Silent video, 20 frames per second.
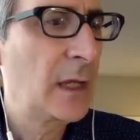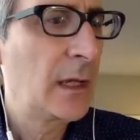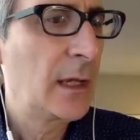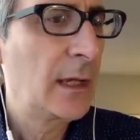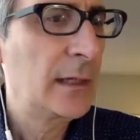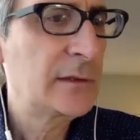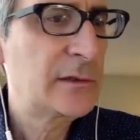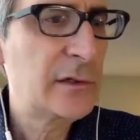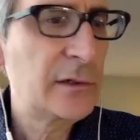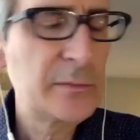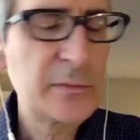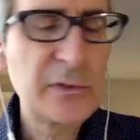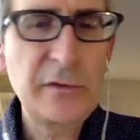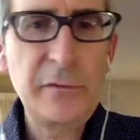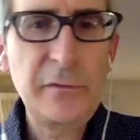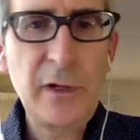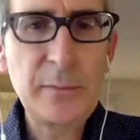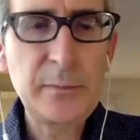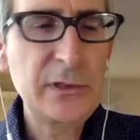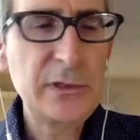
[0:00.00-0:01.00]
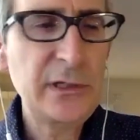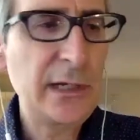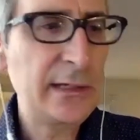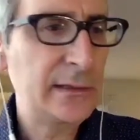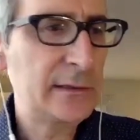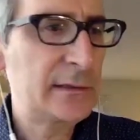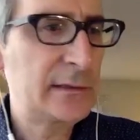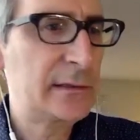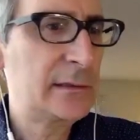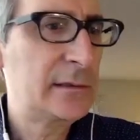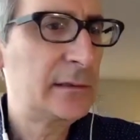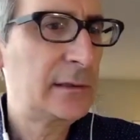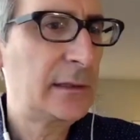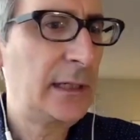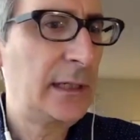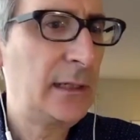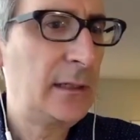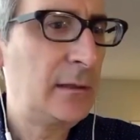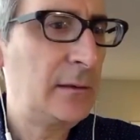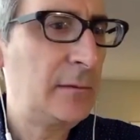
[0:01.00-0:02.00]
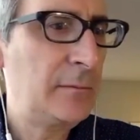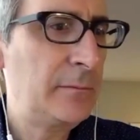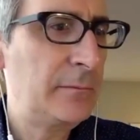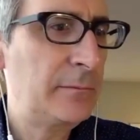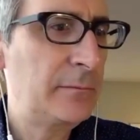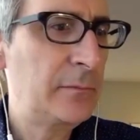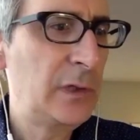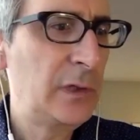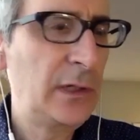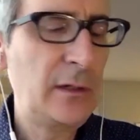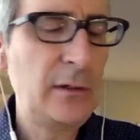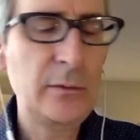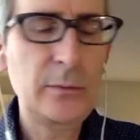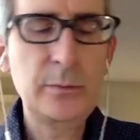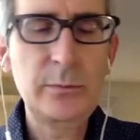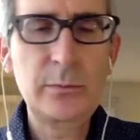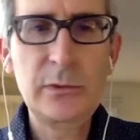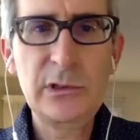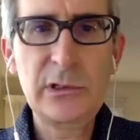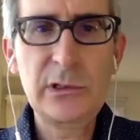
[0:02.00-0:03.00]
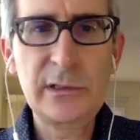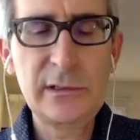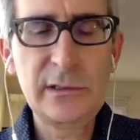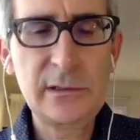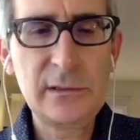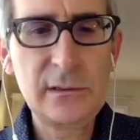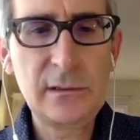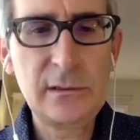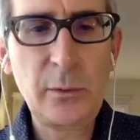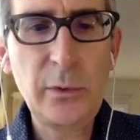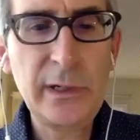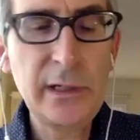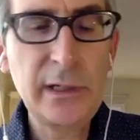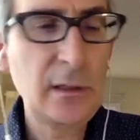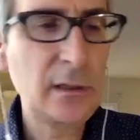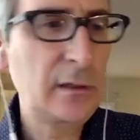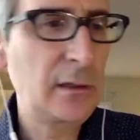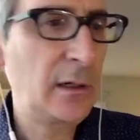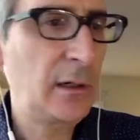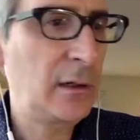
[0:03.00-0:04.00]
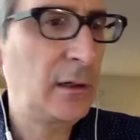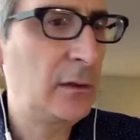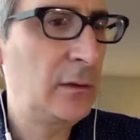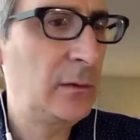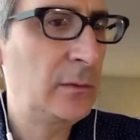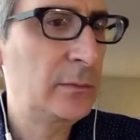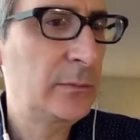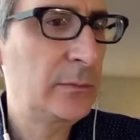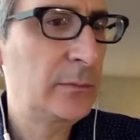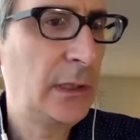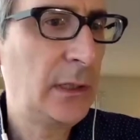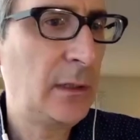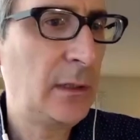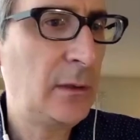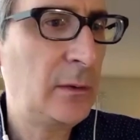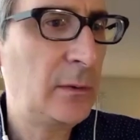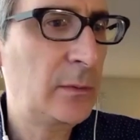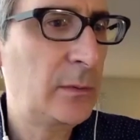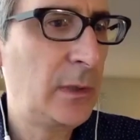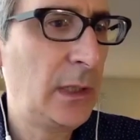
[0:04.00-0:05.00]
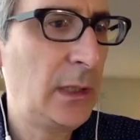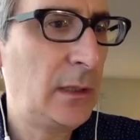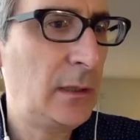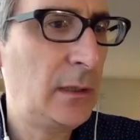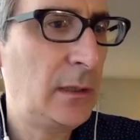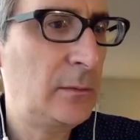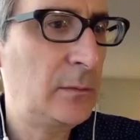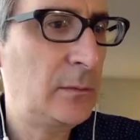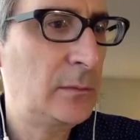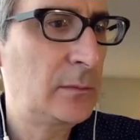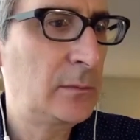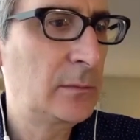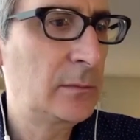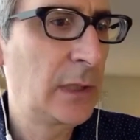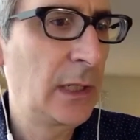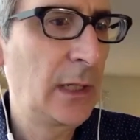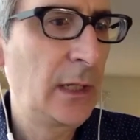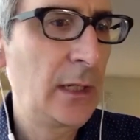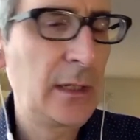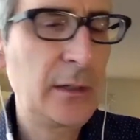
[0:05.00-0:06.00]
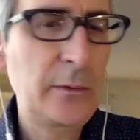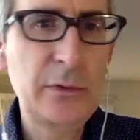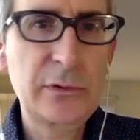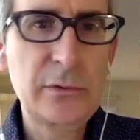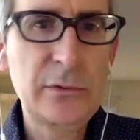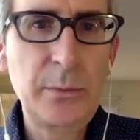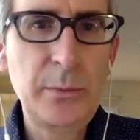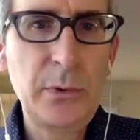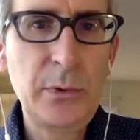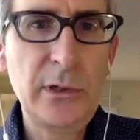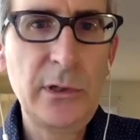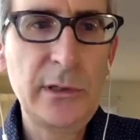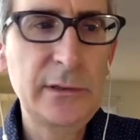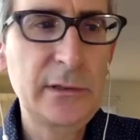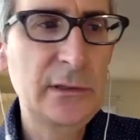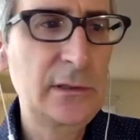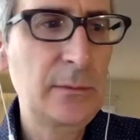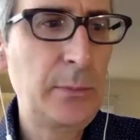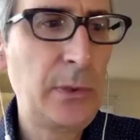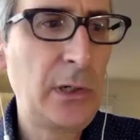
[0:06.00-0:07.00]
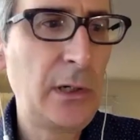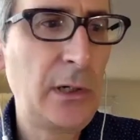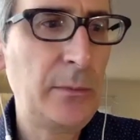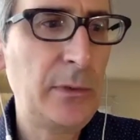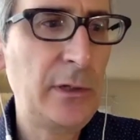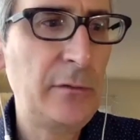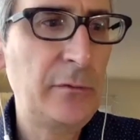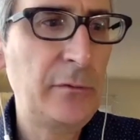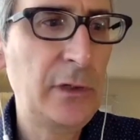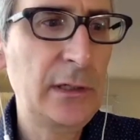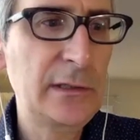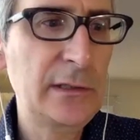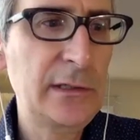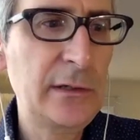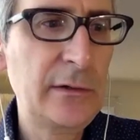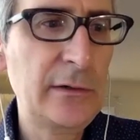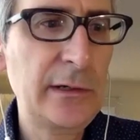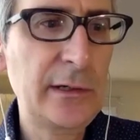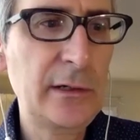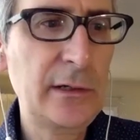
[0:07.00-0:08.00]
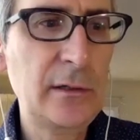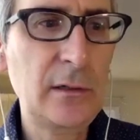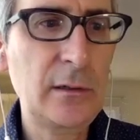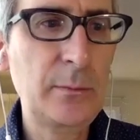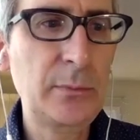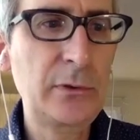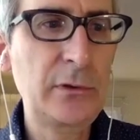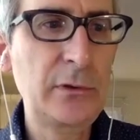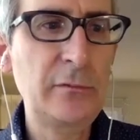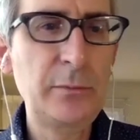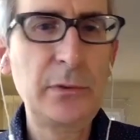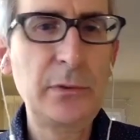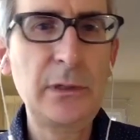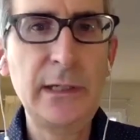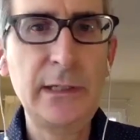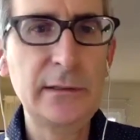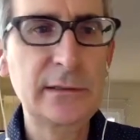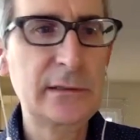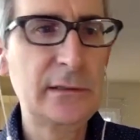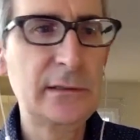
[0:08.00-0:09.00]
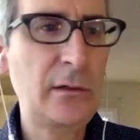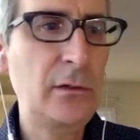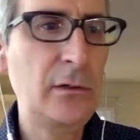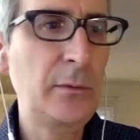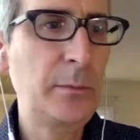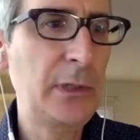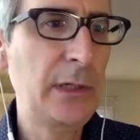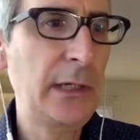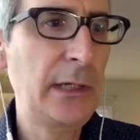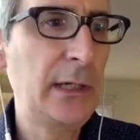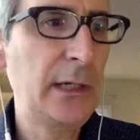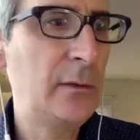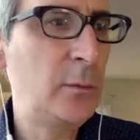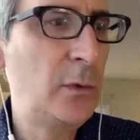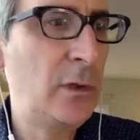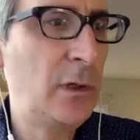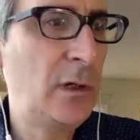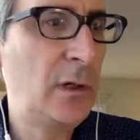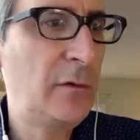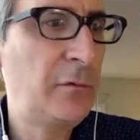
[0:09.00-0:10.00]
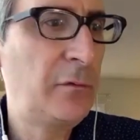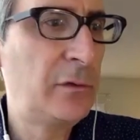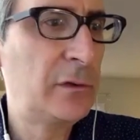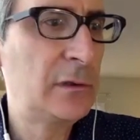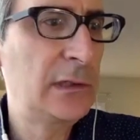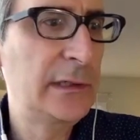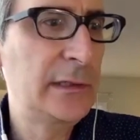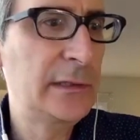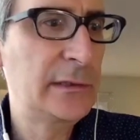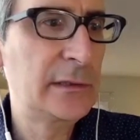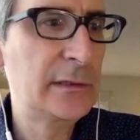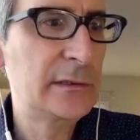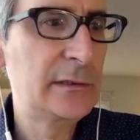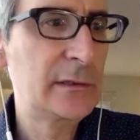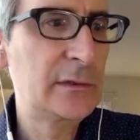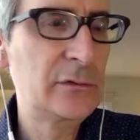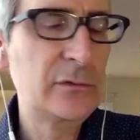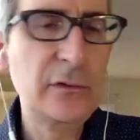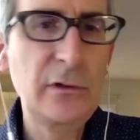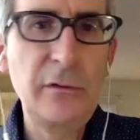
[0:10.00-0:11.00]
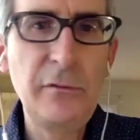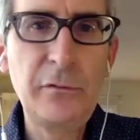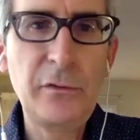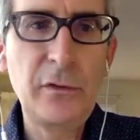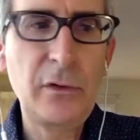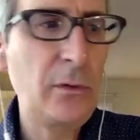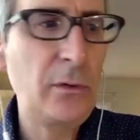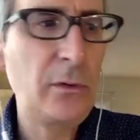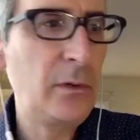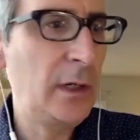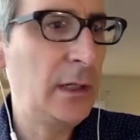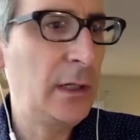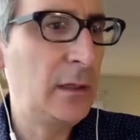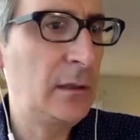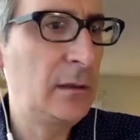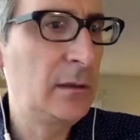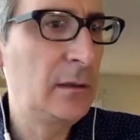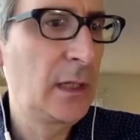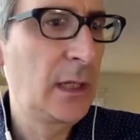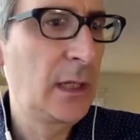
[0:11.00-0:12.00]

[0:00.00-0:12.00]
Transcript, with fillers: In terms of updates, um, you know, just a week ago, you know, um, it was reported the Department of the Interior approved plans to open ANWR for leases to drill for oil